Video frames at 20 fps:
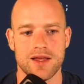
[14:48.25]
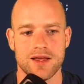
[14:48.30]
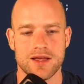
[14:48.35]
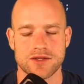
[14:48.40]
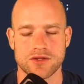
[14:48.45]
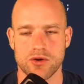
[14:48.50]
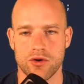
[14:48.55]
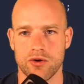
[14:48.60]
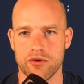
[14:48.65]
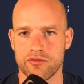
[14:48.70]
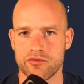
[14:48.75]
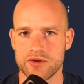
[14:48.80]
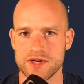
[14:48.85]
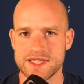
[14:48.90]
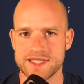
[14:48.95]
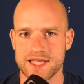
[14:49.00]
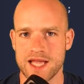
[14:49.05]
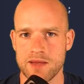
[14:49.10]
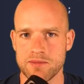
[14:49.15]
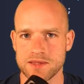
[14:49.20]
So 3
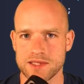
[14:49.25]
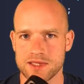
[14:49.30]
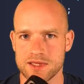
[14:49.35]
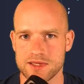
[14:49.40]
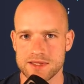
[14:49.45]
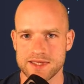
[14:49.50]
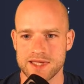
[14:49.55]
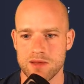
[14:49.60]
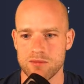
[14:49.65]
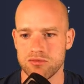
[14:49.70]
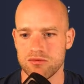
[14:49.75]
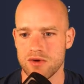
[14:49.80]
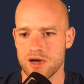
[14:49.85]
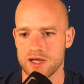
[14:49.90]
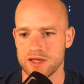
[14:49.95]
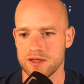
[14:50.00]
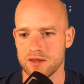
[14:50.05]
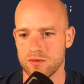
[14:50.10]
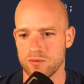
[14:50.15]
steps. Step 1,